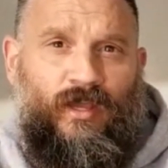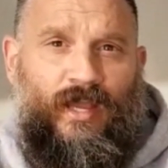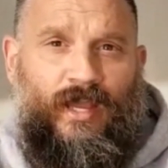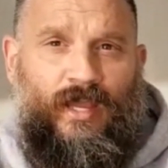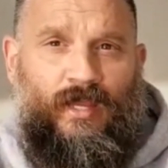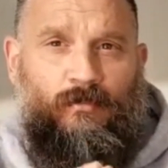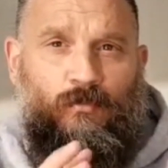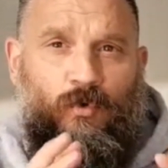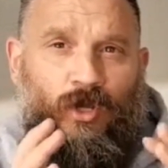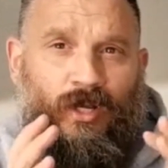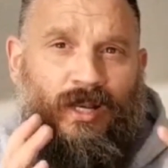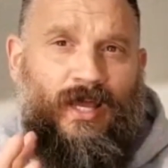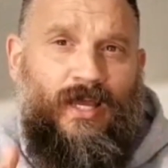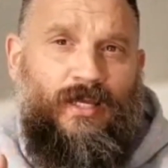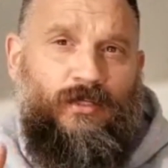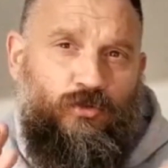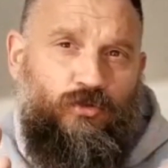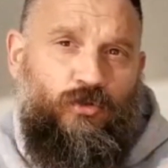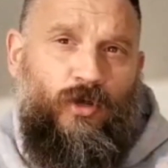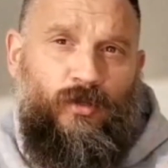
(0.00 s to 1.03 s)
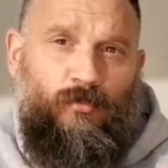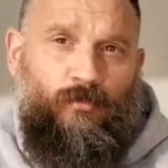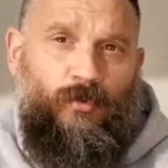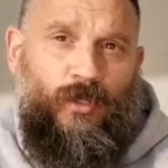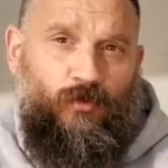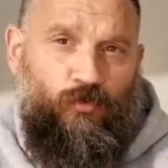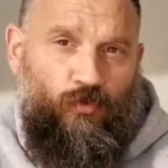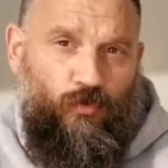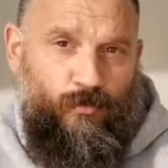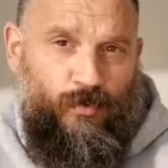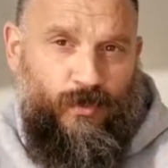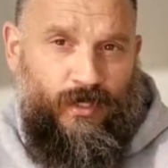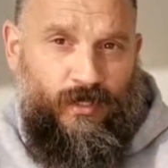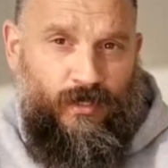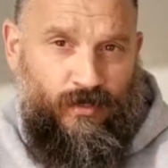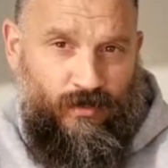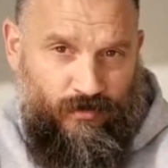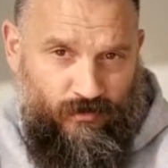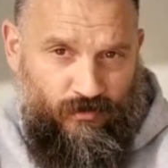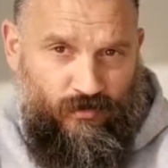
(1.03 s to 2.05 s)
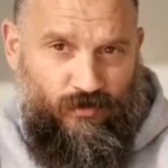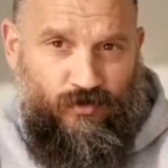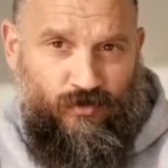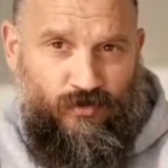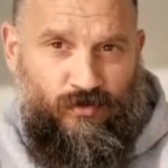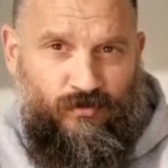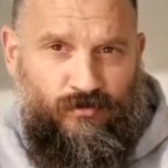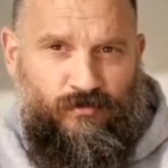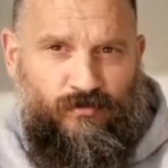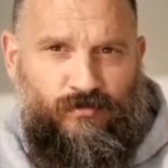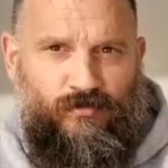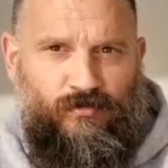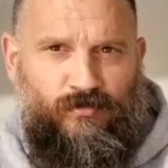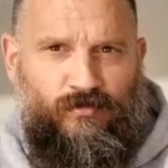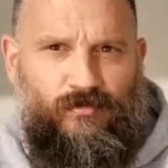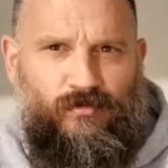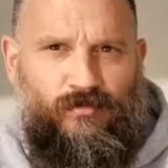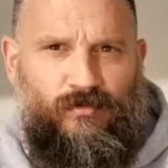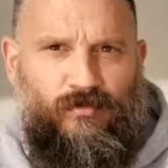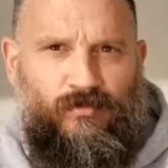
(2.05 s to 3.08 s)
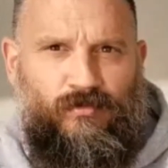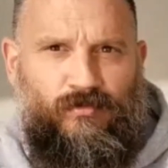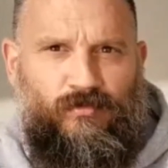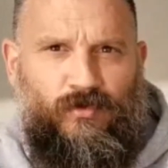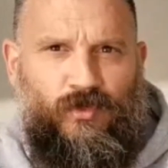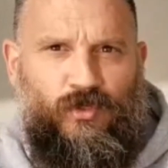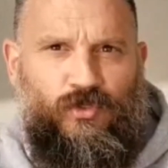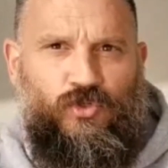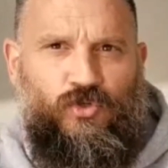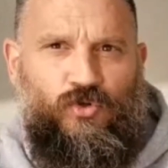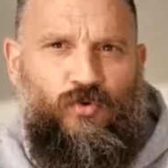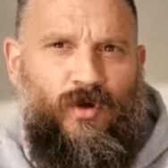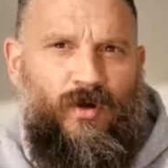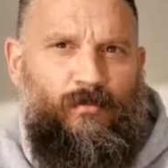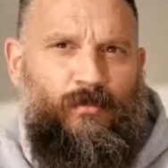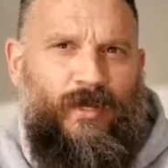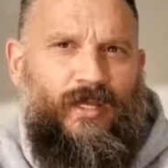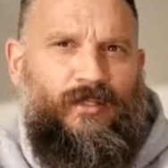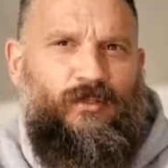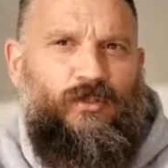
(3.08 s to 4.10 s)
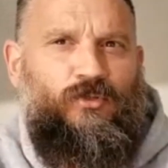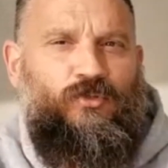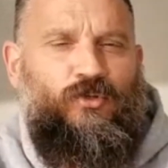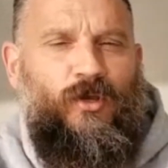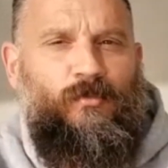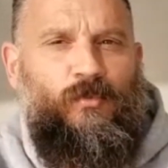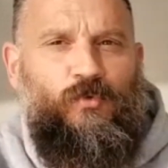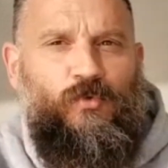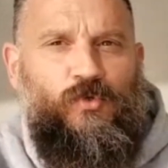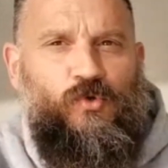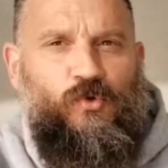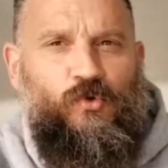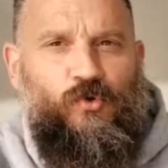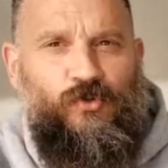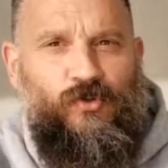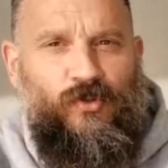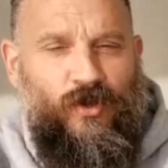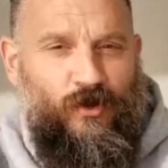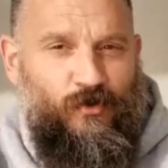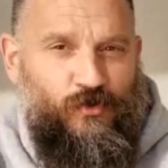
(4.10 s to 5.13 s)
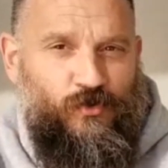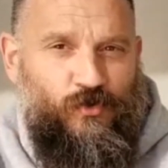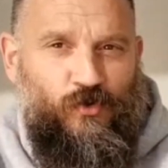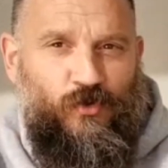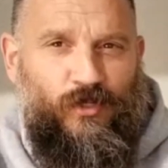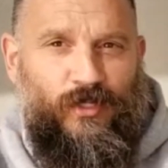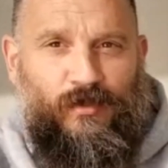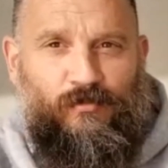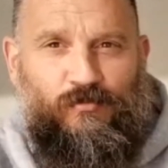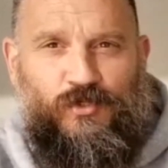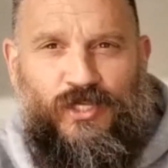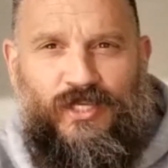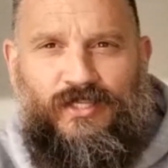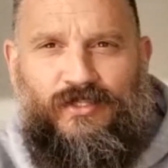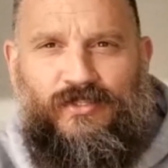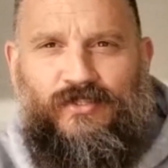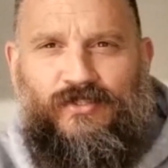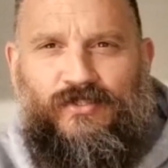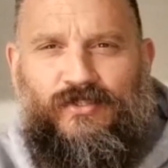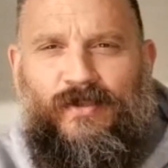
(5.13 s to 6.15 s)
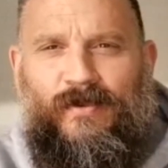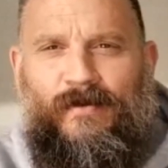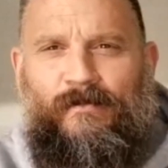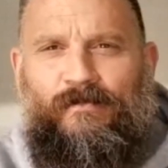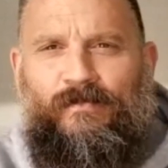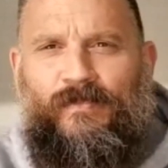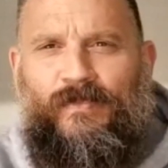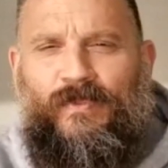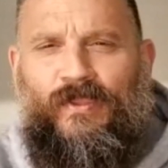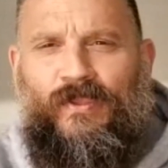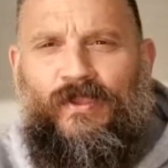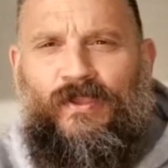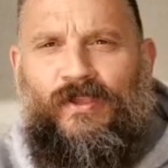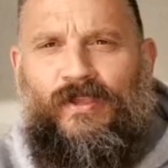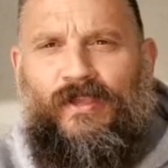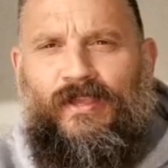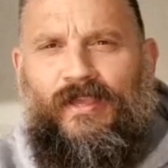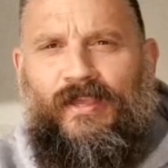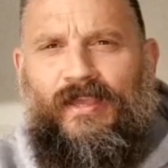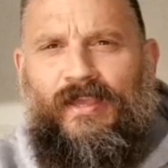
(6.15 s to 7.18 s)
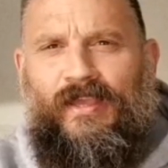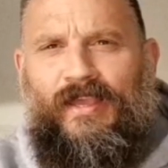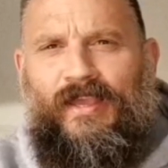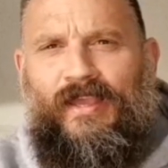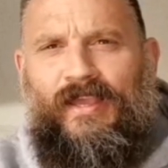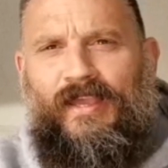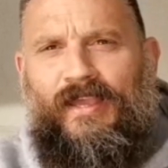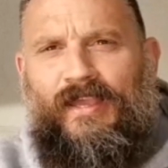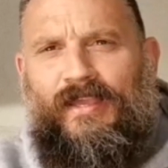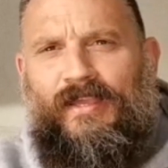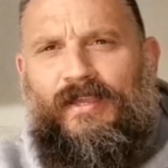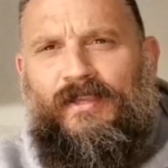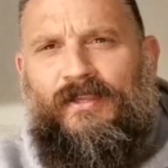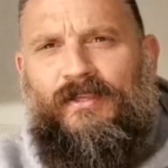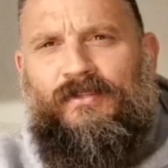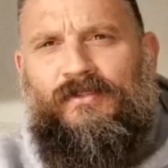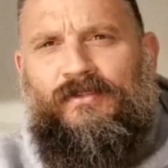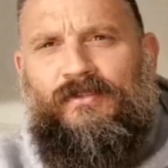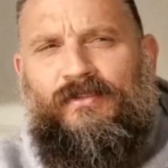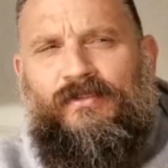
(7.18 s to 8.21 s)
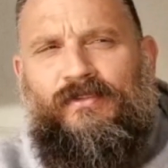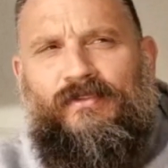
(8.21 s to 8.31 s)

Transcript: And my last dying breath will be Yeshua. But at the time I was calling him Jesus. And